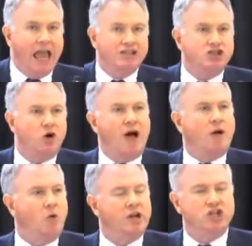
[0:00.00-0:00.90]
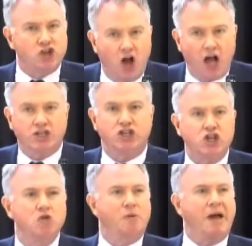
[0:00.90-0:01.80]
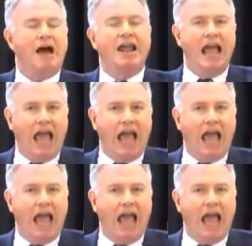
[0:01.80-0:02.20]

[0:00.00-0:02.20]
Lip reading: And so I want to talk to you about